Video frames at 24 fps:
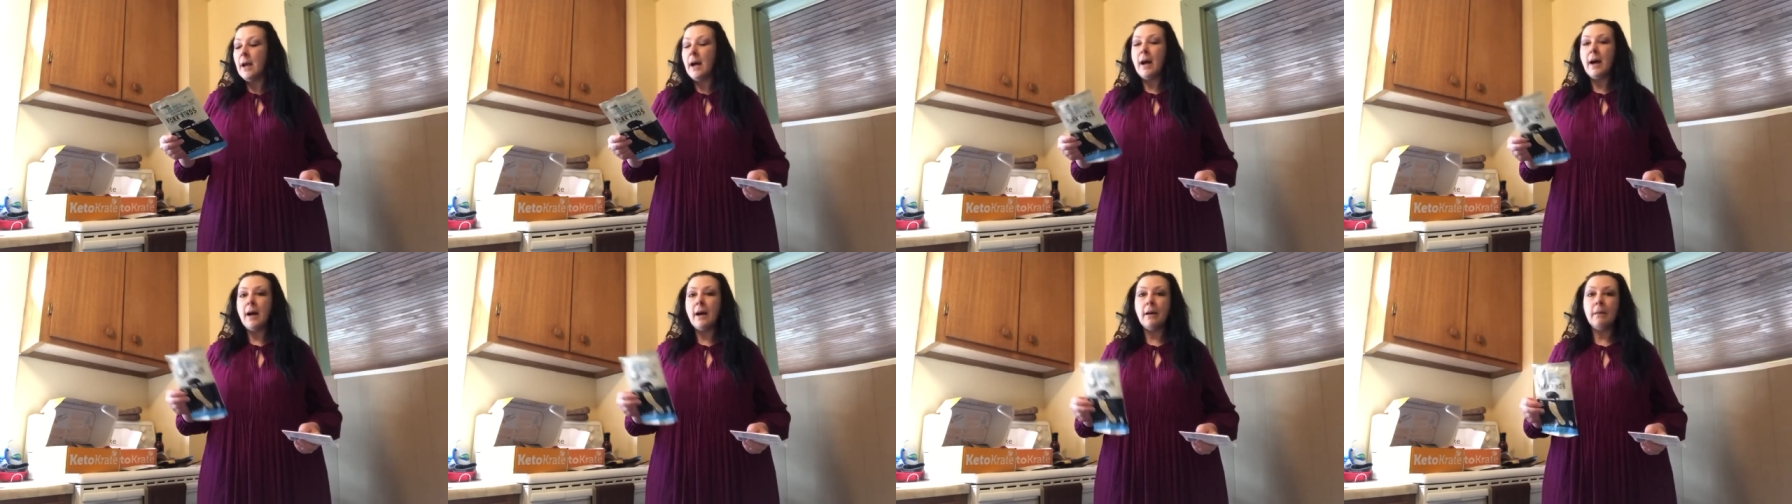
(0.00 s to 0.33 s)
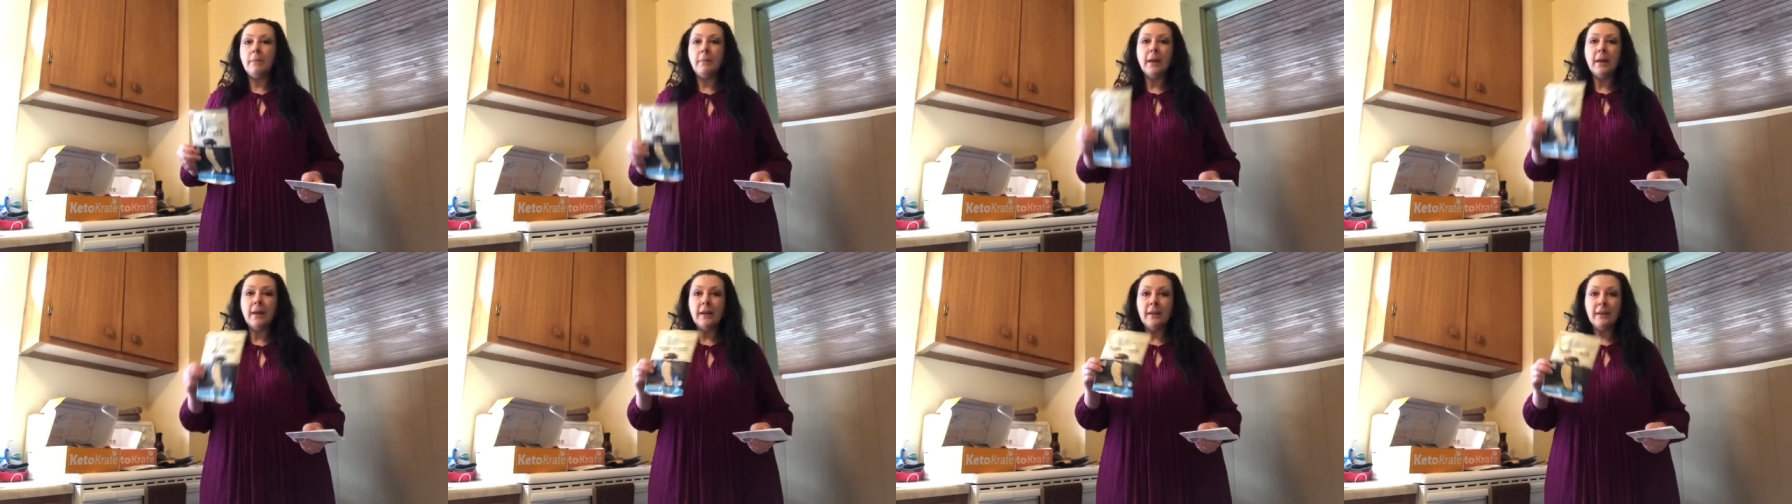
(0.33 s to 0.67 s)

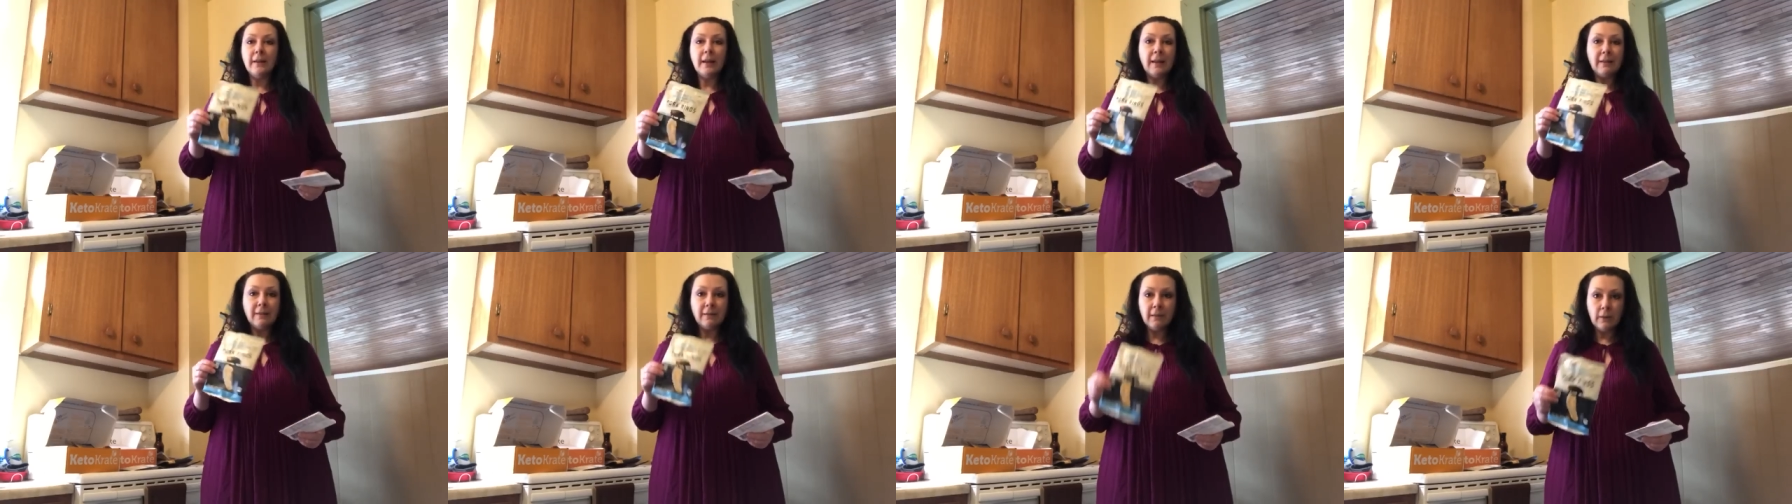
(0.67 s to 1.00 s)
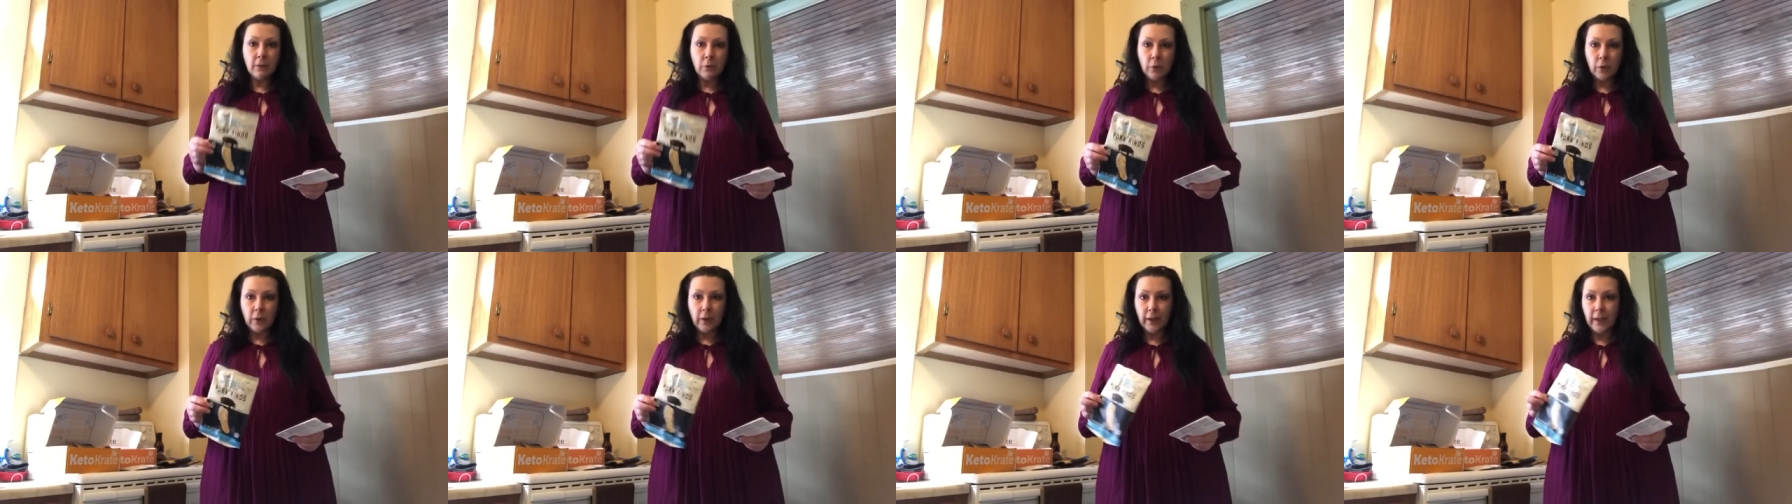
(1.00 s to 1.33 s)
and it
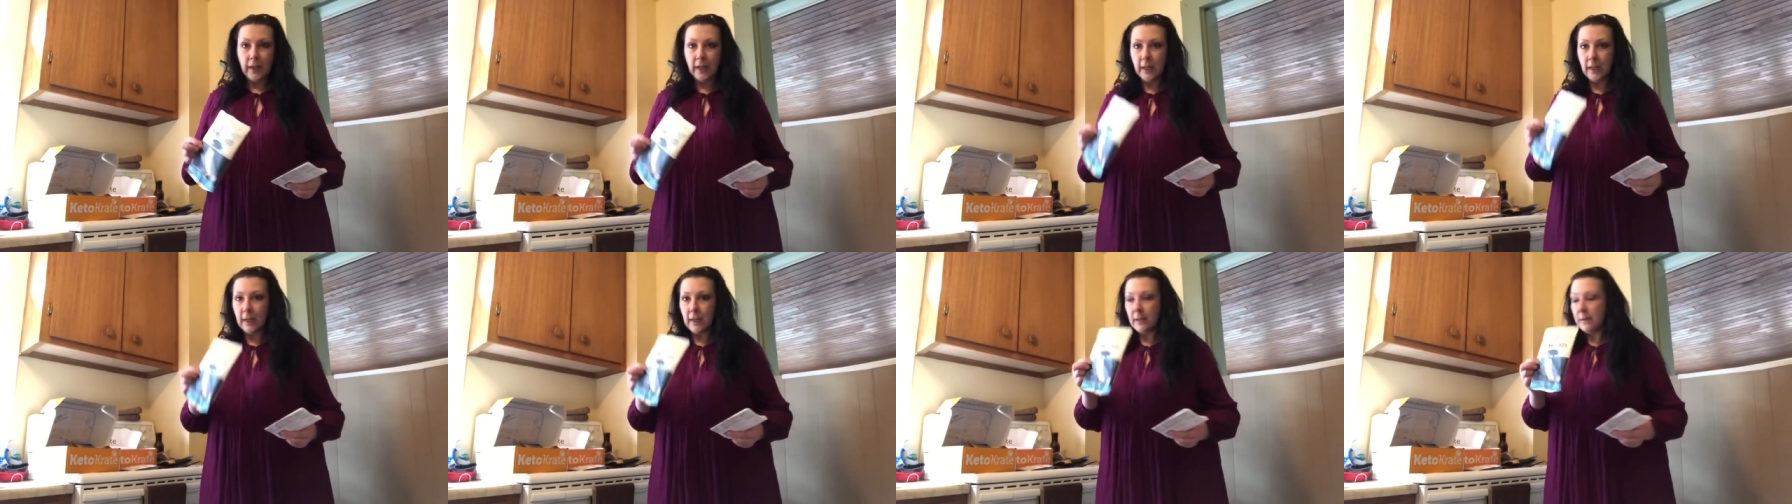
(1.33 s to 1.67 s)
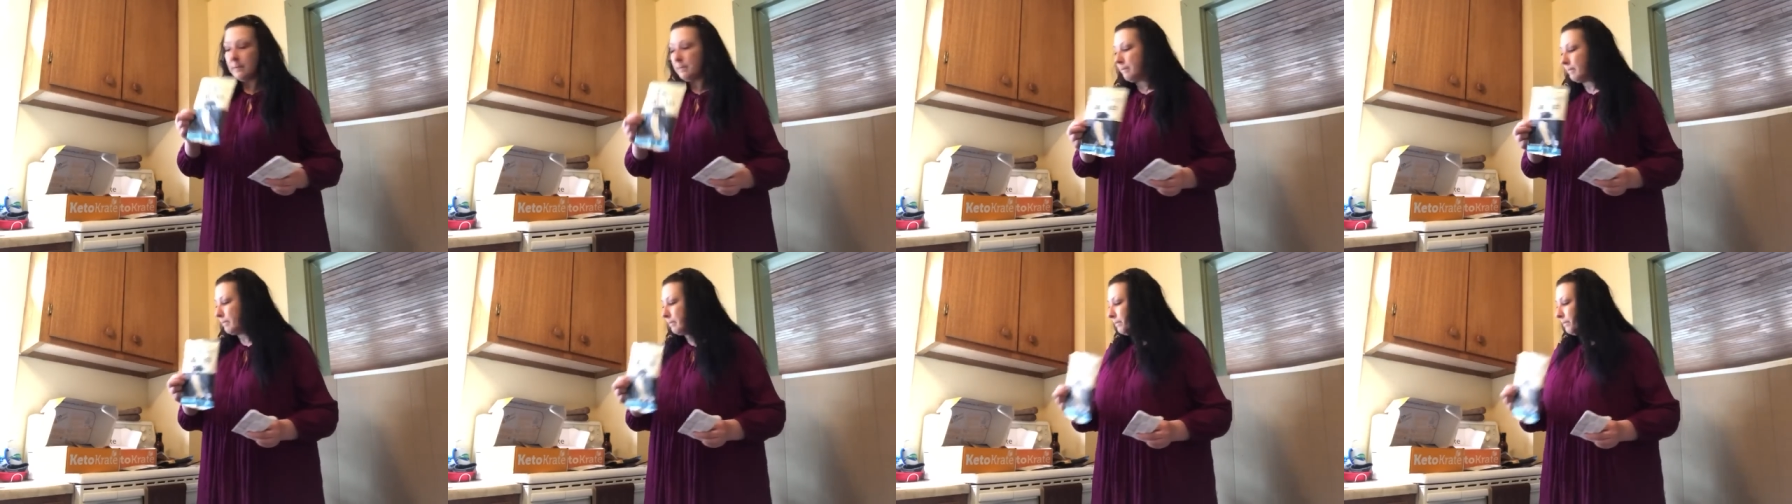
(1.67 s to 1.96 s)
tasted really good.